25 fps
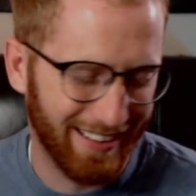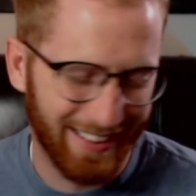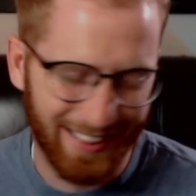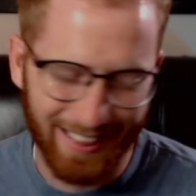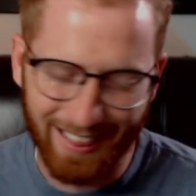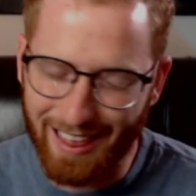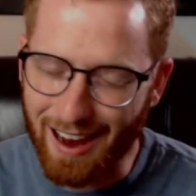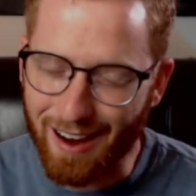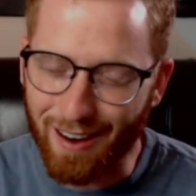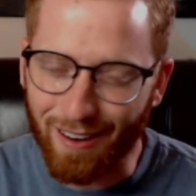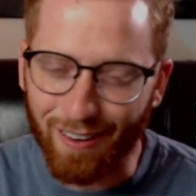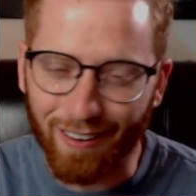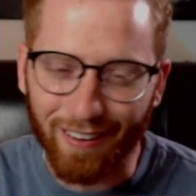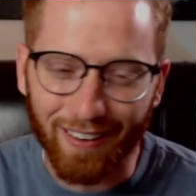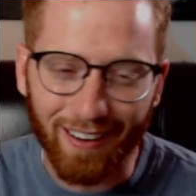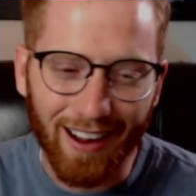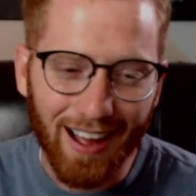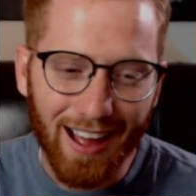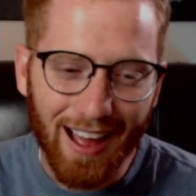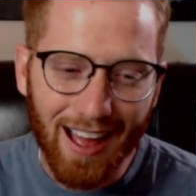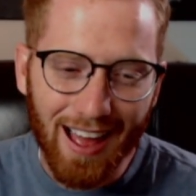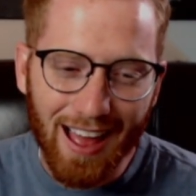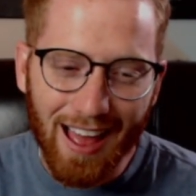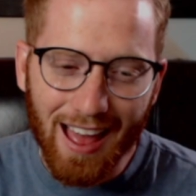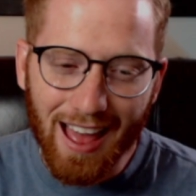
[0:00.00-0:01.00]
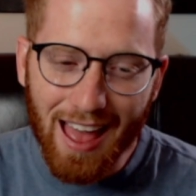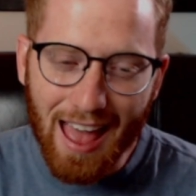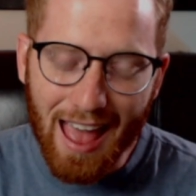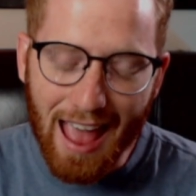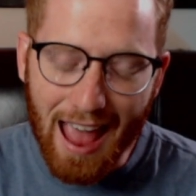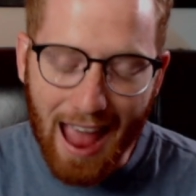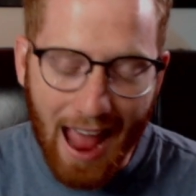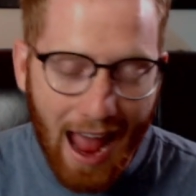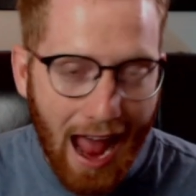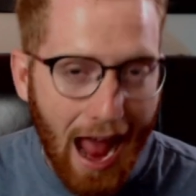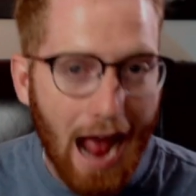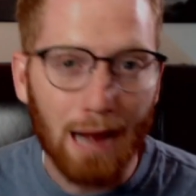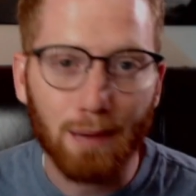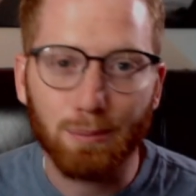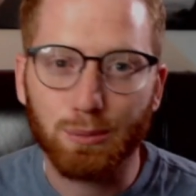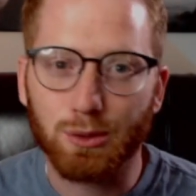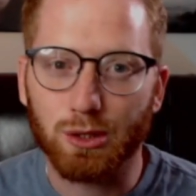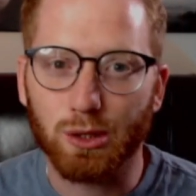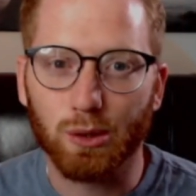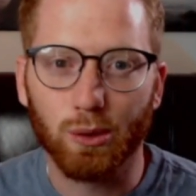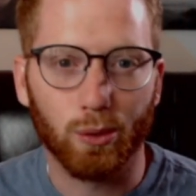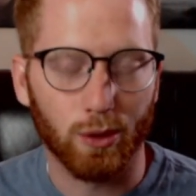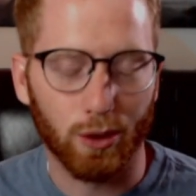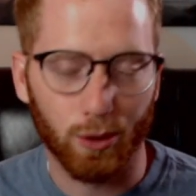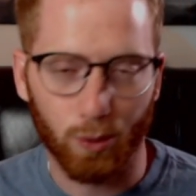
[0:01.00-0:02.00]
They are
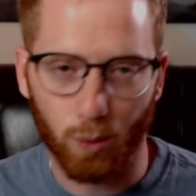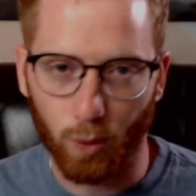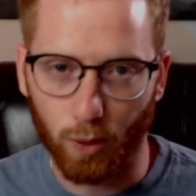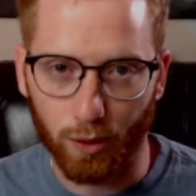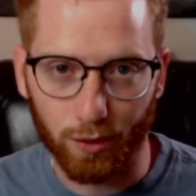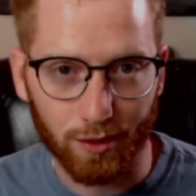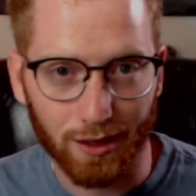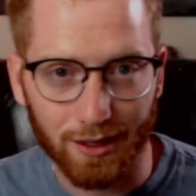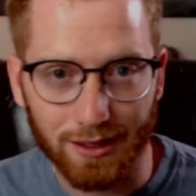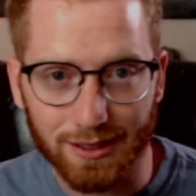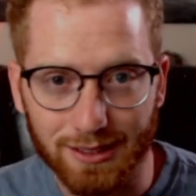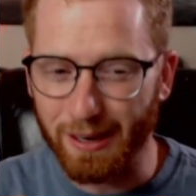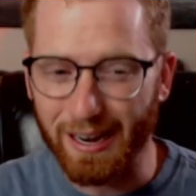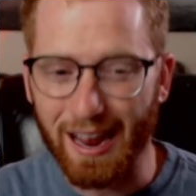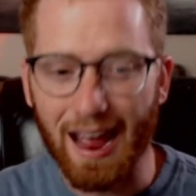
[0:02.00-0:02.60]
absolutely worthless.